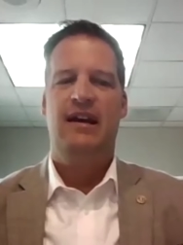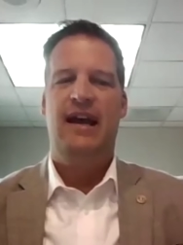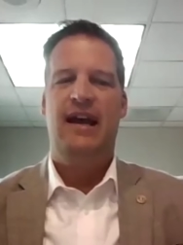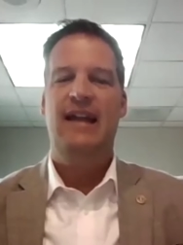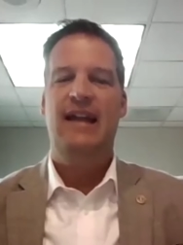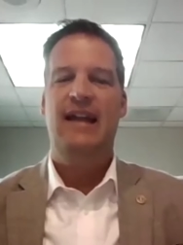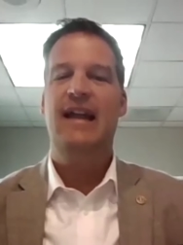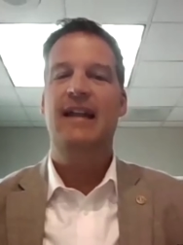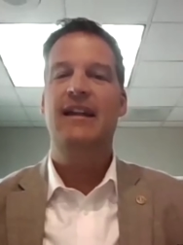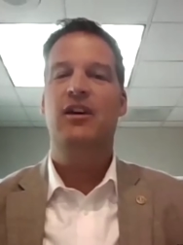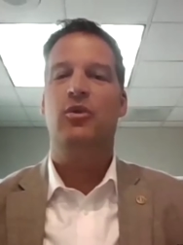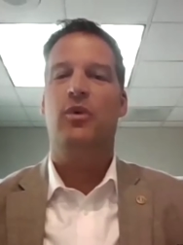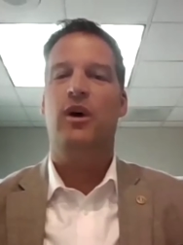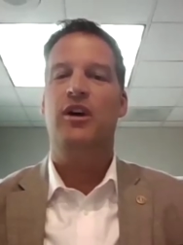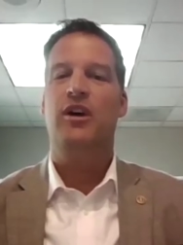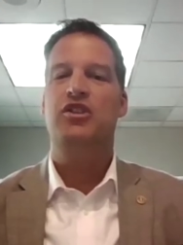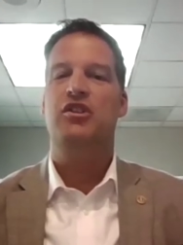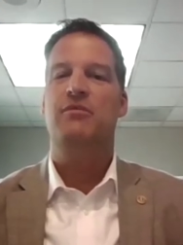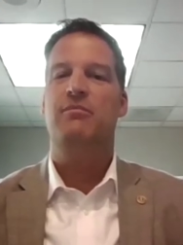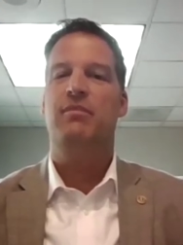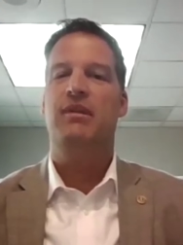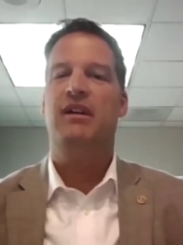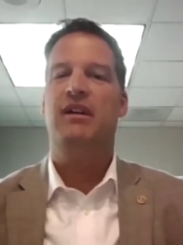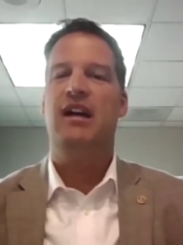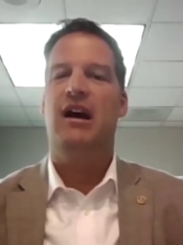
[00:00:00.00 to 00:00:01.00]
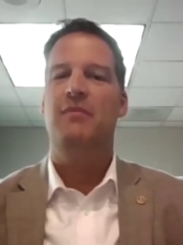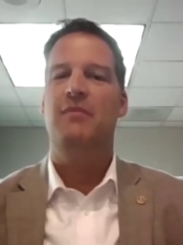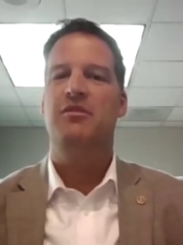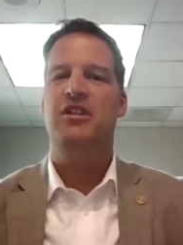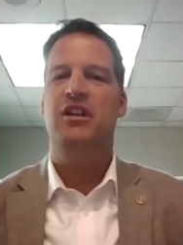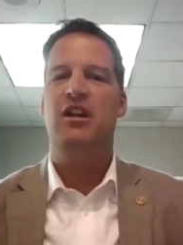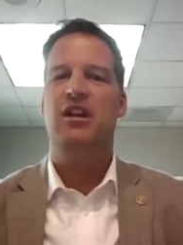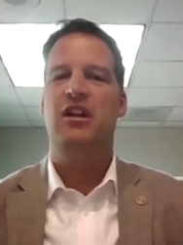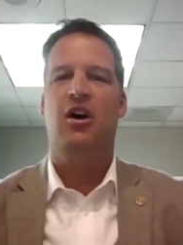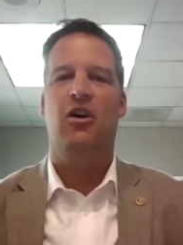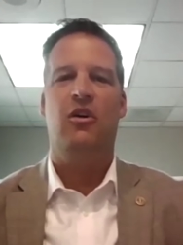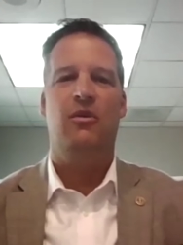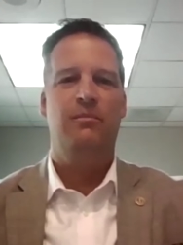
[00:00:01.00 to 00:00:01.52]
And then the question becomes,
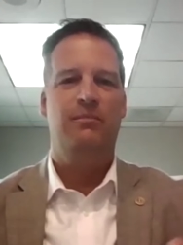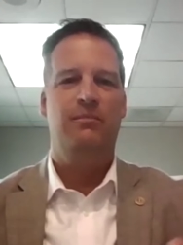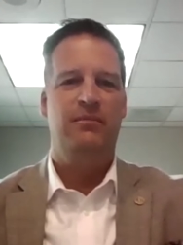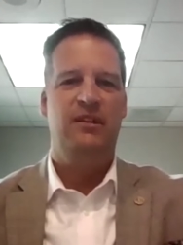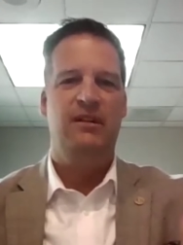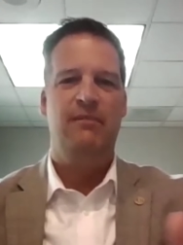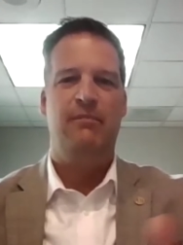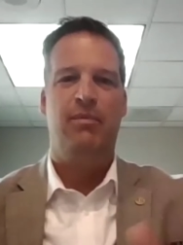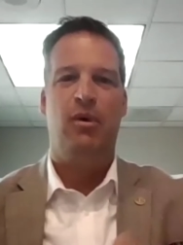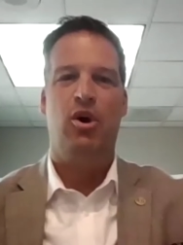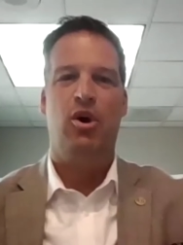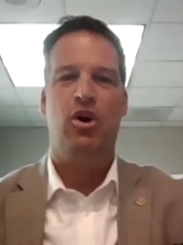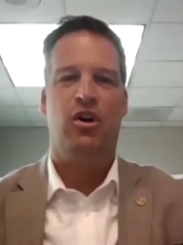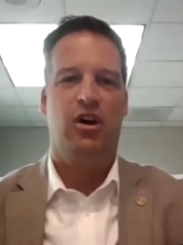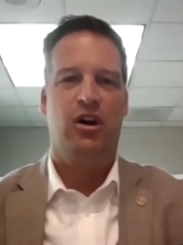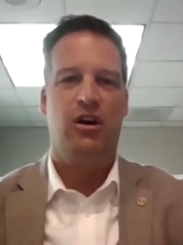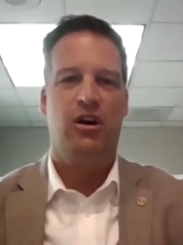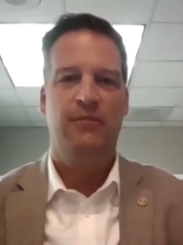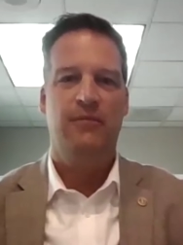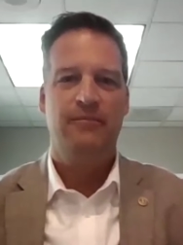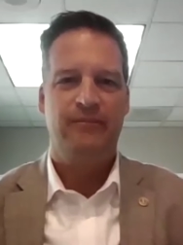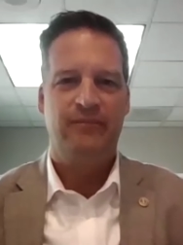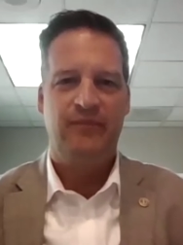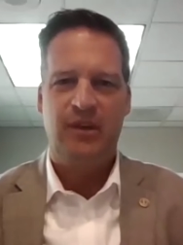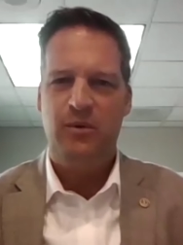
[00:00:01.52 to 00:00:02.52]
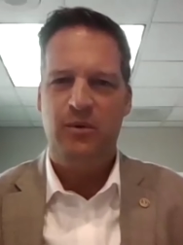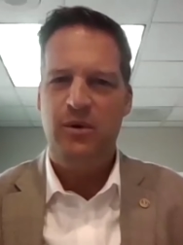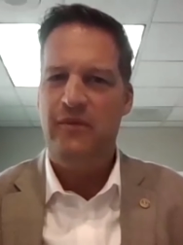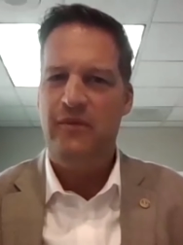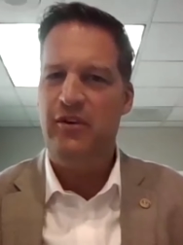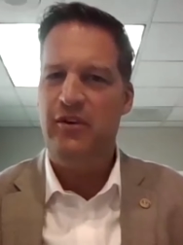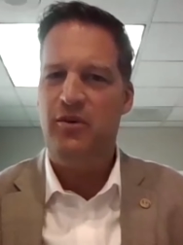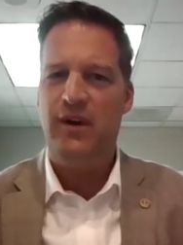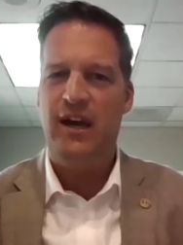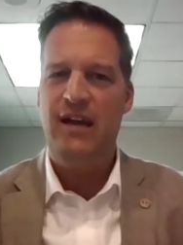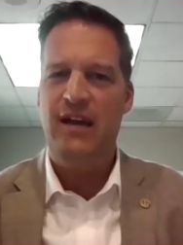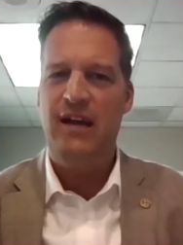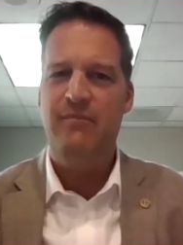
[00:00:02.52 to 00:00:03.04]
you know, the burger. We have
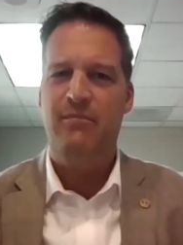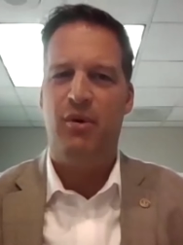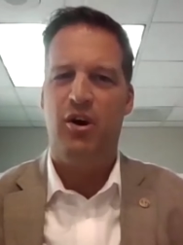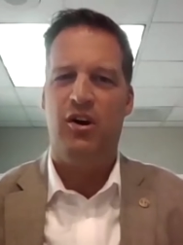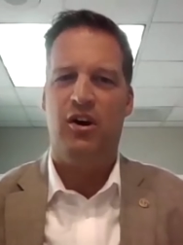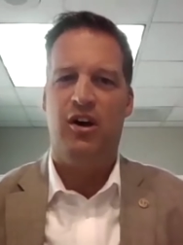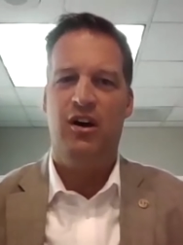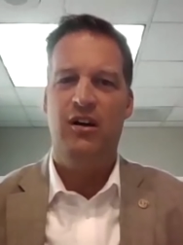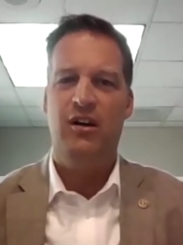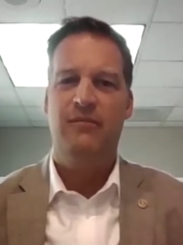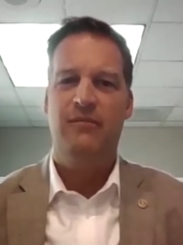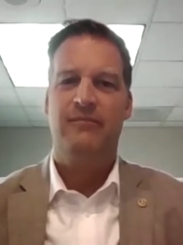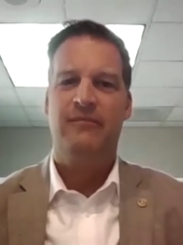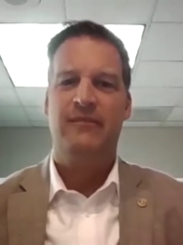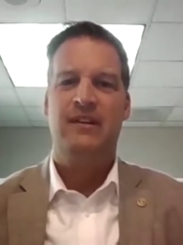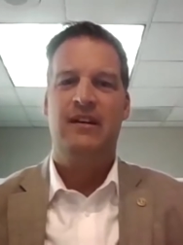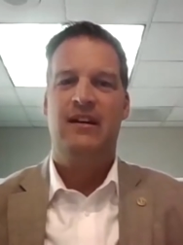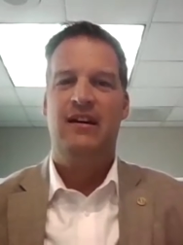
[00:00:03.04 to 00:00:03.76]
a great burger.